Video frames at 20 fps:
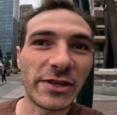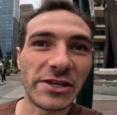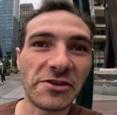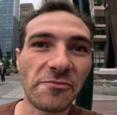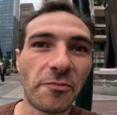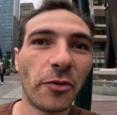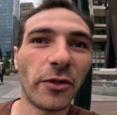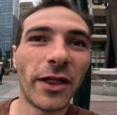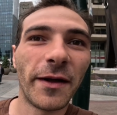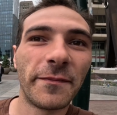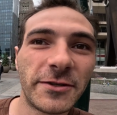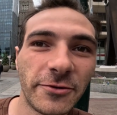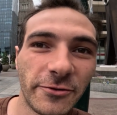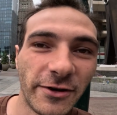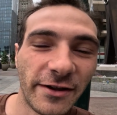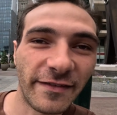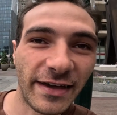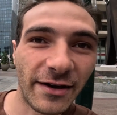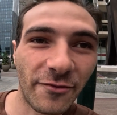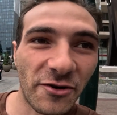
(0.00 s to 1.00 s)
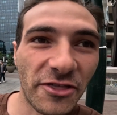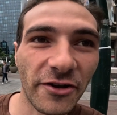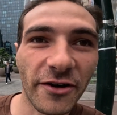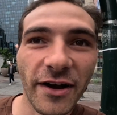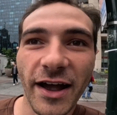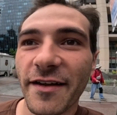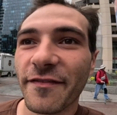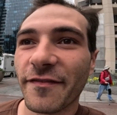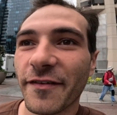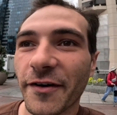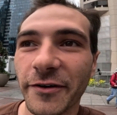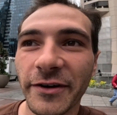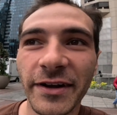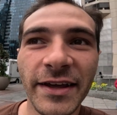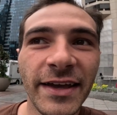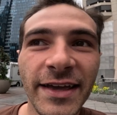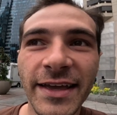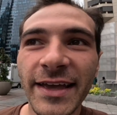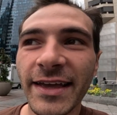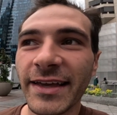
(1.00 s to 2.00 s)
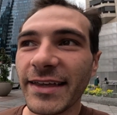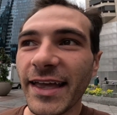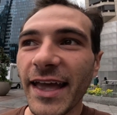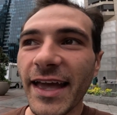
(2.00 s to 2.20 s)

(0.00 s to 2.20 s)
When you pull up to an event with your iPhone,